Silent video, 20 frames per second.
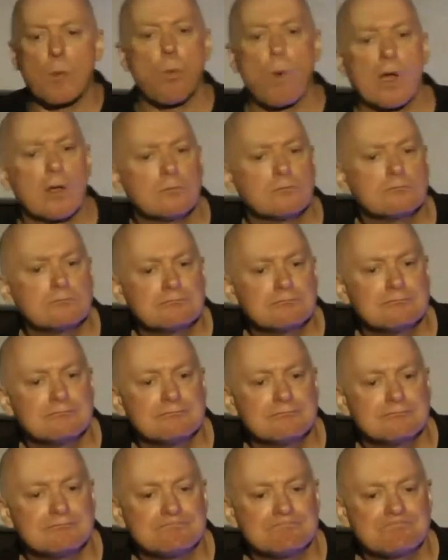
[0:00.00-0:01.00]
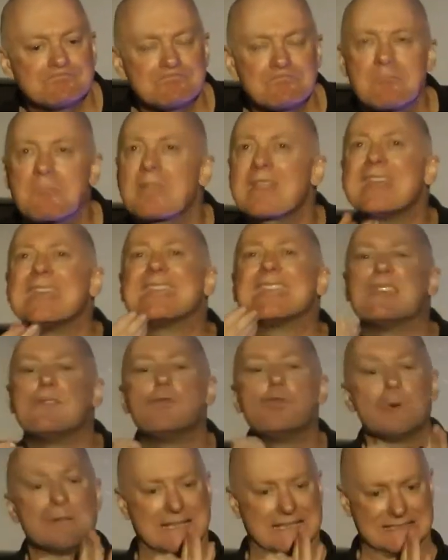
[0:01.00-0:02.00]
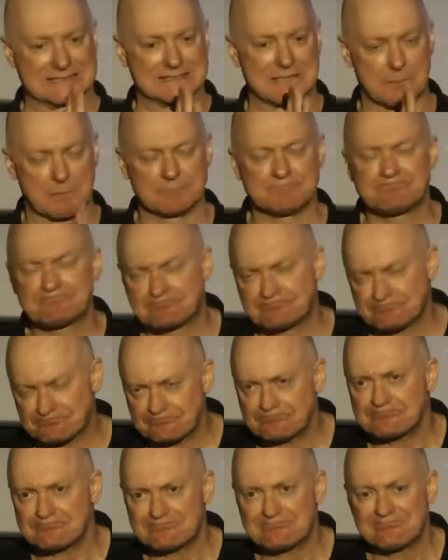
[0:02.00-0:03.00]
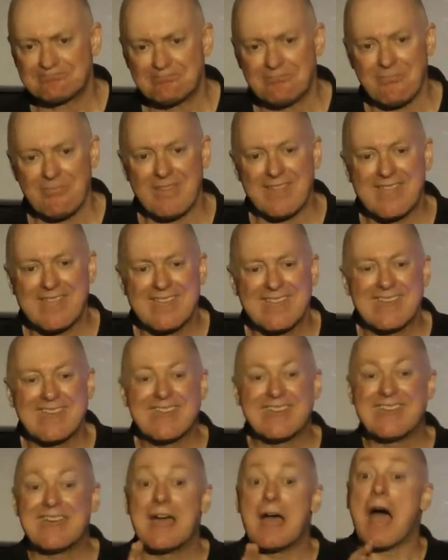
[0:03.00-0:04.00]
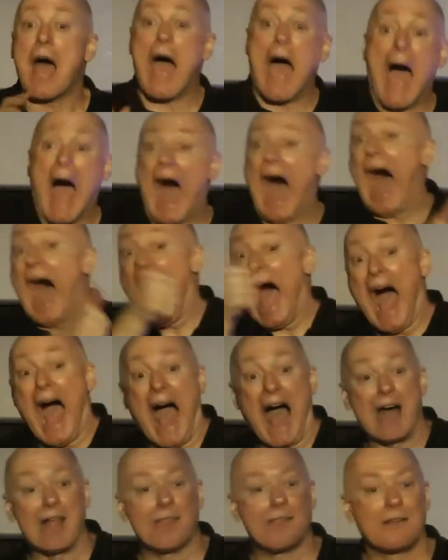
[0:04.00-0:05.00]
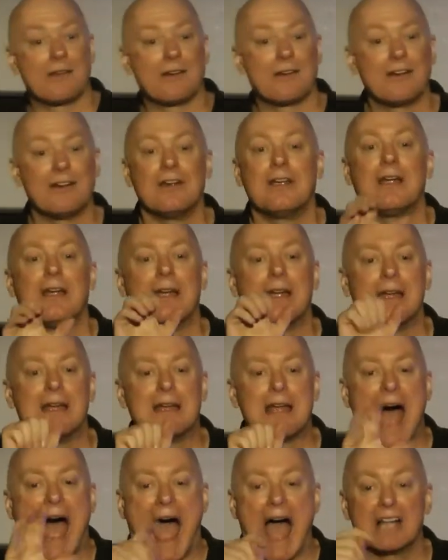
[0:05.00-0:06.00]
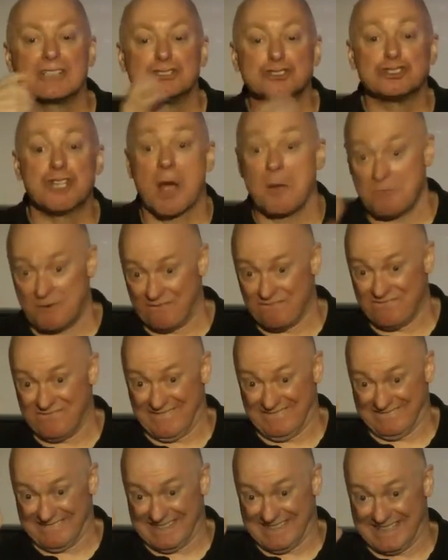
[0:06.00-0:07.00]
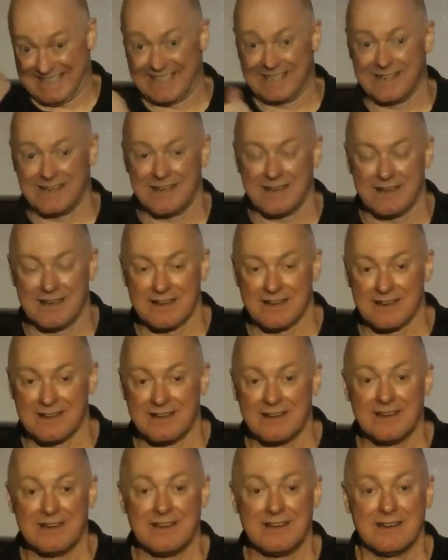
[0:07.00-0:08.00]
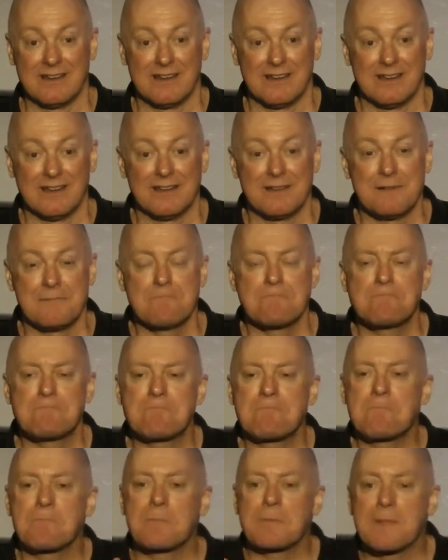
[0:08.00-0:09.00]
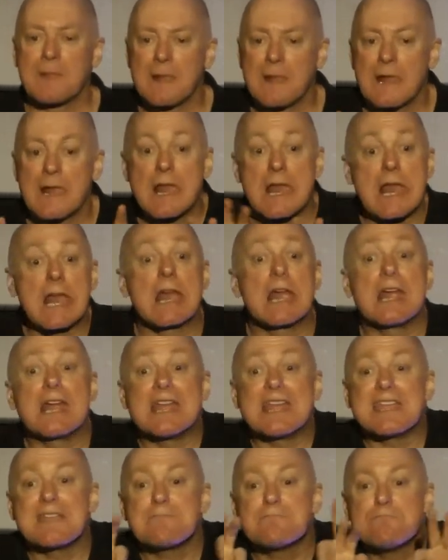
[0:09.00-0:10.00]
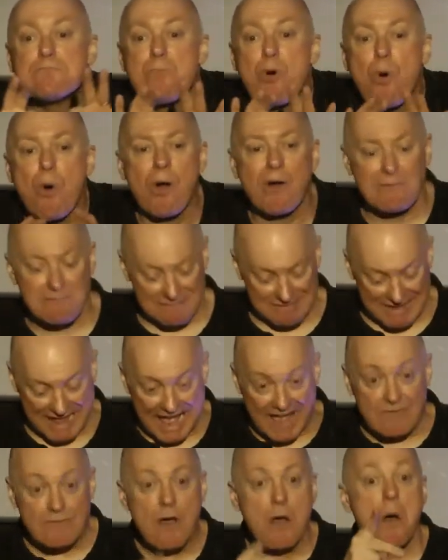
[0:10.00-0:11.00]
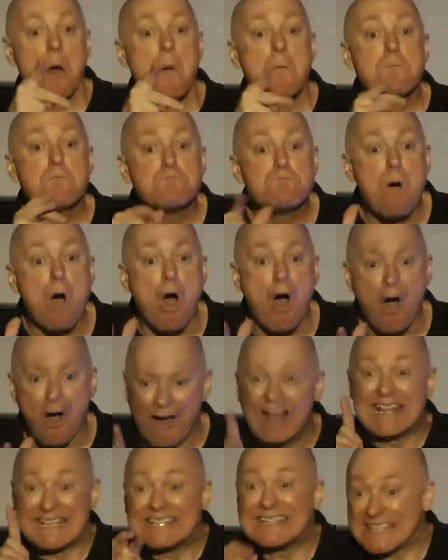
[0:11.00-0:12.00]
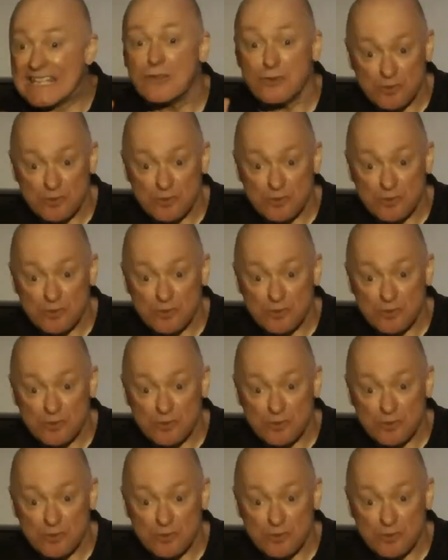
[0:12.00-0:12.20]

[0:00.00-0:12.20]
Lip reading: I'm going to illustrate how we can handle this by going to another portion of Scripture on the screen for you. Acts chapter 15, 36 to 39 records for us an important moment in the life of the Apostle Paul that deals with this very thing.